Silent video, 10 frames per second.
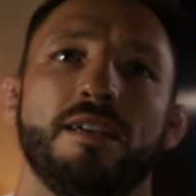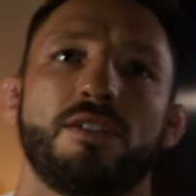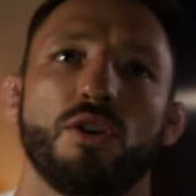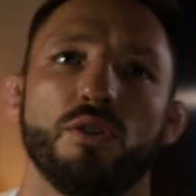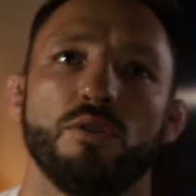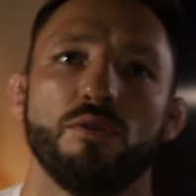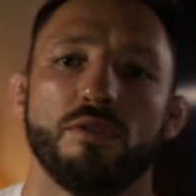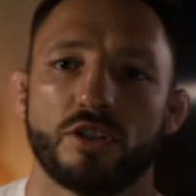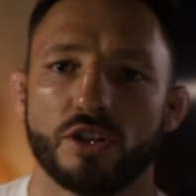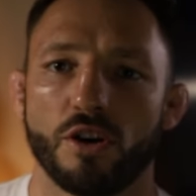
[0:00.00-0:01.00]
to
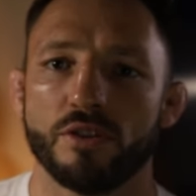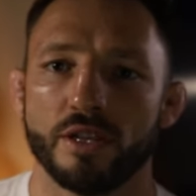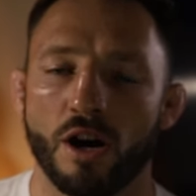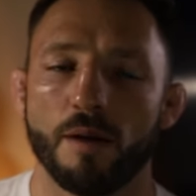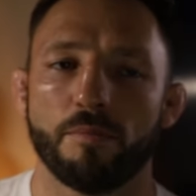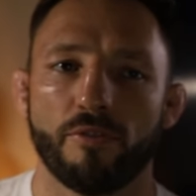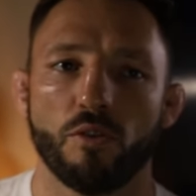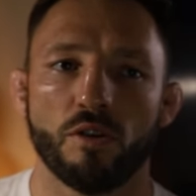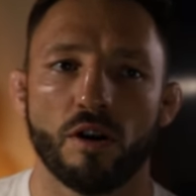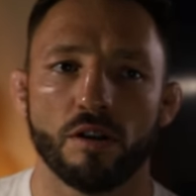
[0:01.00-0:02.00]
the show the night
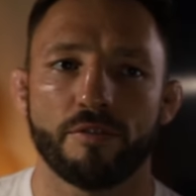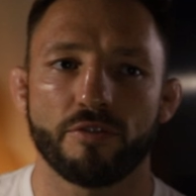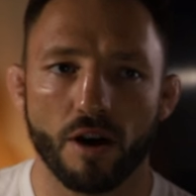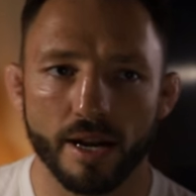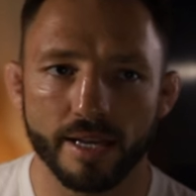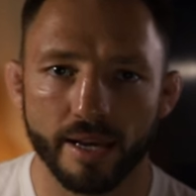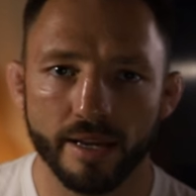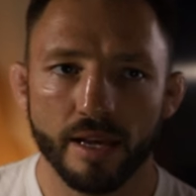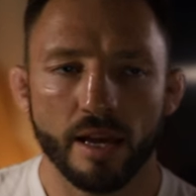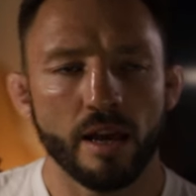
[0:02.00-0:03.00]
before on a Friday,
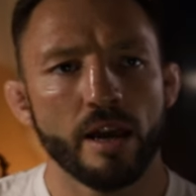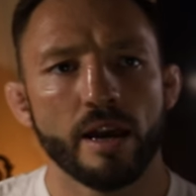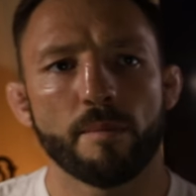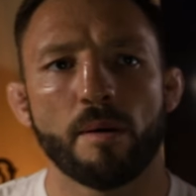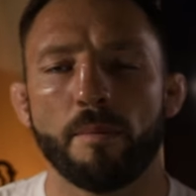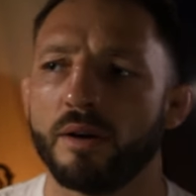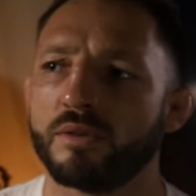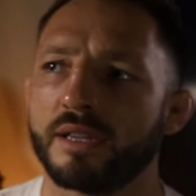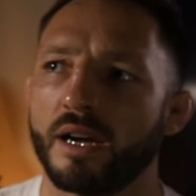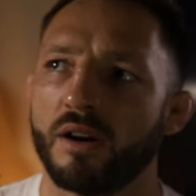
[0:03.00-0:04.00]
and my mate
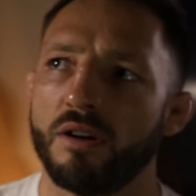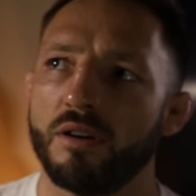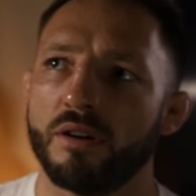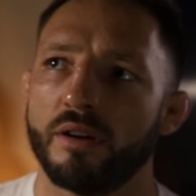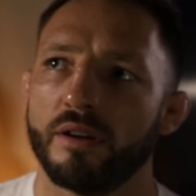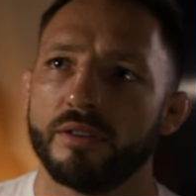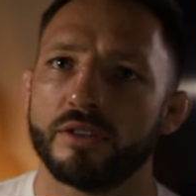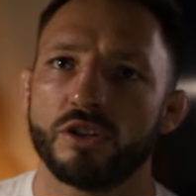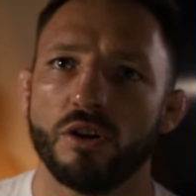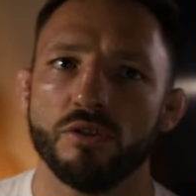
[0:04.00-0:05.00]
was like, oh, the
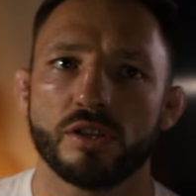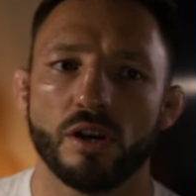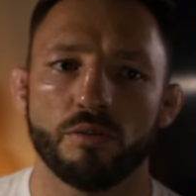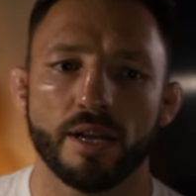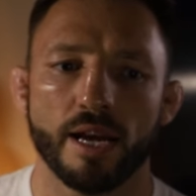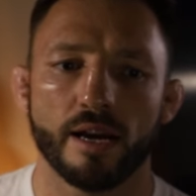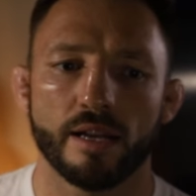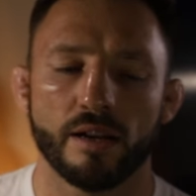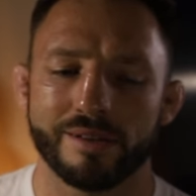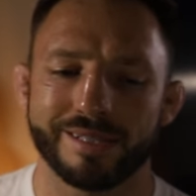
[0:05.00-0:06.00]
show's sold out.
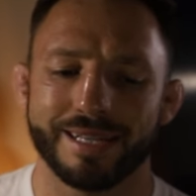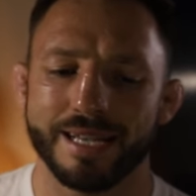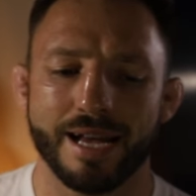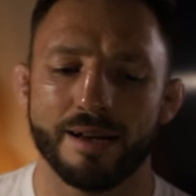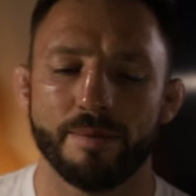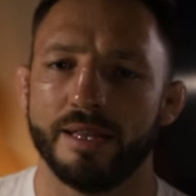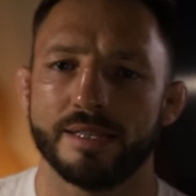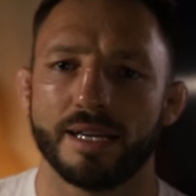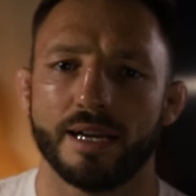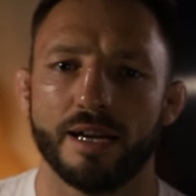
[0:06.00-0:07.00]
And I was like, nah, man,
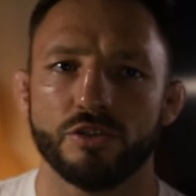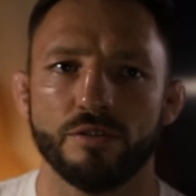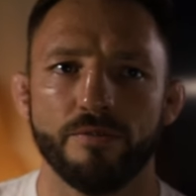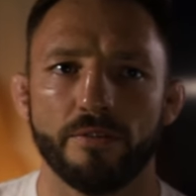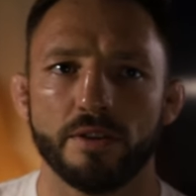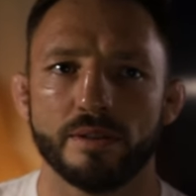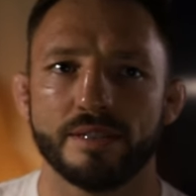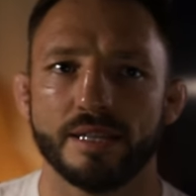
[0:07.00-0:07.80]
there's like 151